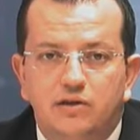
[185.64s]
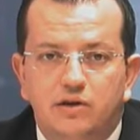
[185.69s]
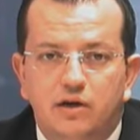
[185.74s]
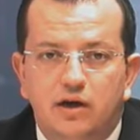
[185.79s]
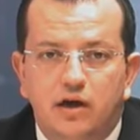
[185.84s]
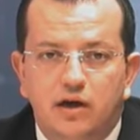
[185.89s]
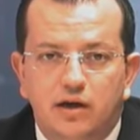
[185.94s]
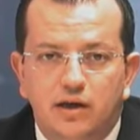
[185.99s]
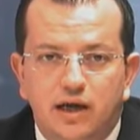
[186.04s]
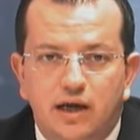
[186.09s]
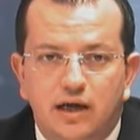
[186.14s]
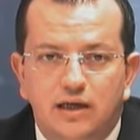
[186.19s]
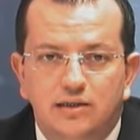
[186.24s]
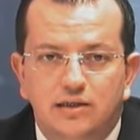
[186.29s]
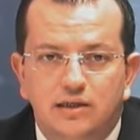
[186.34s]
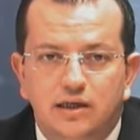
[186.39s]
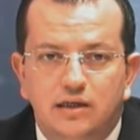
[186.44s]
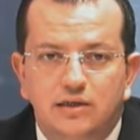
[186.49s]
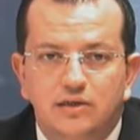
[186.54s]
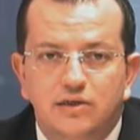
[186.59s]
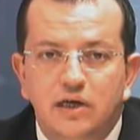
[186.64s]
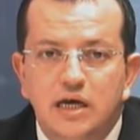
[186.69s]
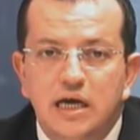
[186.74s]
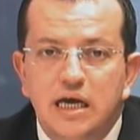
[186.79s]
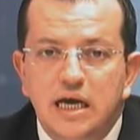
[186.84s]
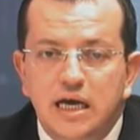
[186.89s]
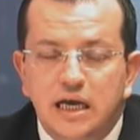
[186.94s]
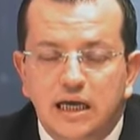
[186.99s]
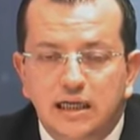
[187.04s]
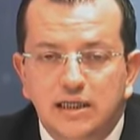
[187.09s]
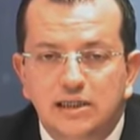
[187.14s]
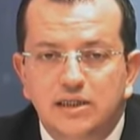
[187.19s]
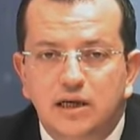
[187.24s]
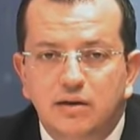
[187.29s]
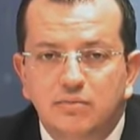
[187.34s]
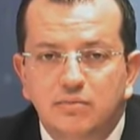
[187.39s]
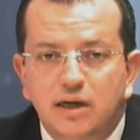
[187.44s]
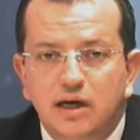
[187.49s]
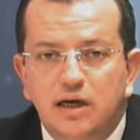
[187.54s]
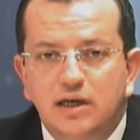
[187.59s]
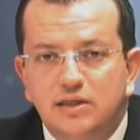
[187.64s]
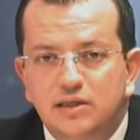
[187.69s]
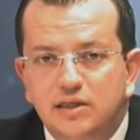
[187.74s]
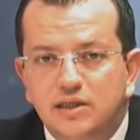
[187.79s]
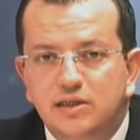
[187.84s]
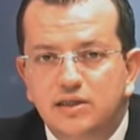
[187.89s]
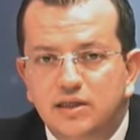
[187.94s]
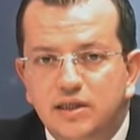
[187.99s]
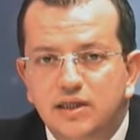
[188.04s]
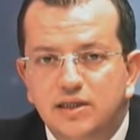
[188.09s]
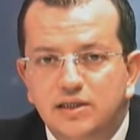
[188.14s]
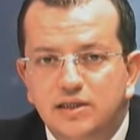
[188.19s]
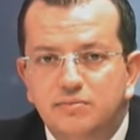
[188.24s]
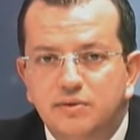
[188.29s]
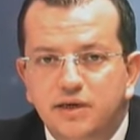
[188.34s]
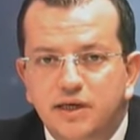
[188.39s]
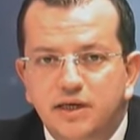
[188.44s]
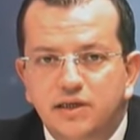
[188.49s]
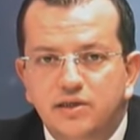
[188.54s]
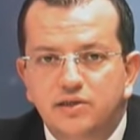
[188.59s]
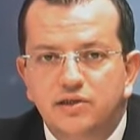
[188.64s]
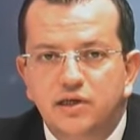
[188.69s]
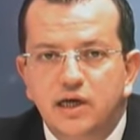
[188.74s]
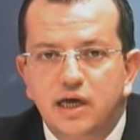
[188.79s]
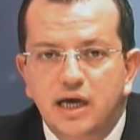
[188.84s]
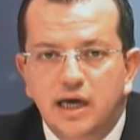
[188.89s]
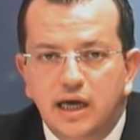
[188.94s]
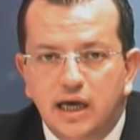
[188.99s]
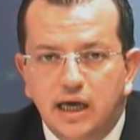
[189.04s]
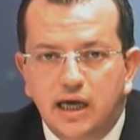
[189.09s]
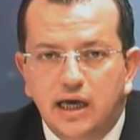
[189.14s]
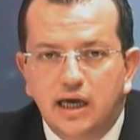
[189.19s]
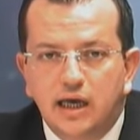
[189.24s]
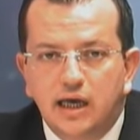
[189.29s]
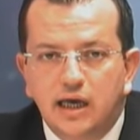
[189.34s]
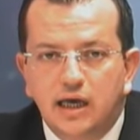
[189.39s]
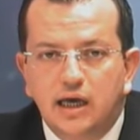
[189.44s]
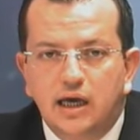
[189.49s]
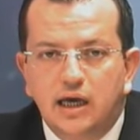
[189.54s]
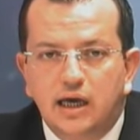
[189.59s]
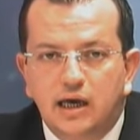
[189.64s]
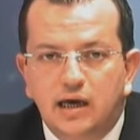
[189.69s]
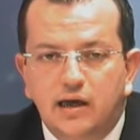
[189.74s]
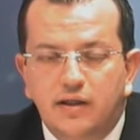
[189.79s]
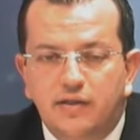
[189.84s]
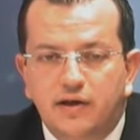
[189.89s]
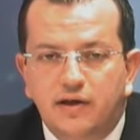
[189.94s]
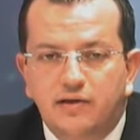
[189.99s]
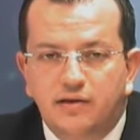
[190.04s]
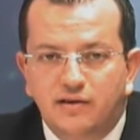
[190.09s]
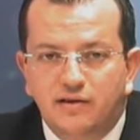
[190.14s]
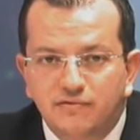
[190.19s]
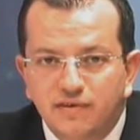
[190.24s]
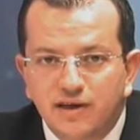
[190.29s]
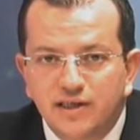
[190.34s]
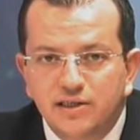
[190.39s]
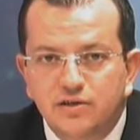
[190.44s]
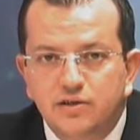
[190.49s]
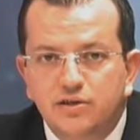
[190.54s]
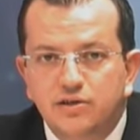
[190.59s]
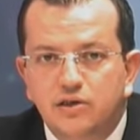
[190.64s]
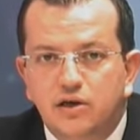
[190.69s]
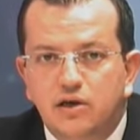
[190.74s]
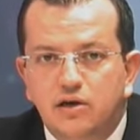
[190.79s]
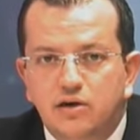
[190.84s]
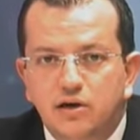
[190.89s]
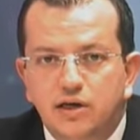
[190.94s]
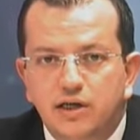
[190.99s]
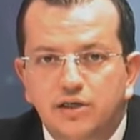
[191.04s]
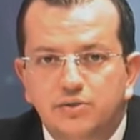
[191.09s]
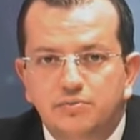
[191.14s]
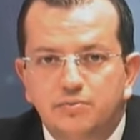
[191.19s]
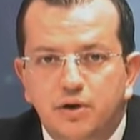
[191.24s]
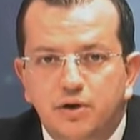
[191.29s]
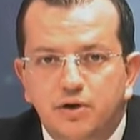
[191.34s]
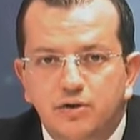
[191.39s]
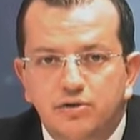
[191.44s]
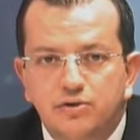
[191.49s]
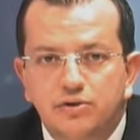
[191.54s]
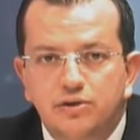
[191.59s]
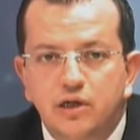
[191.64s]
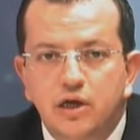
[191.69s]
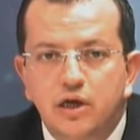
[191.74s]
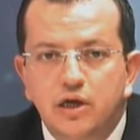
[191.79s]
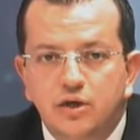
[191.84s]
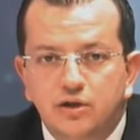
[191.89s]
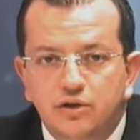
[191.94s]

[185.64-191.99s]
an underlying assets. In some cases, this means that investors are exposed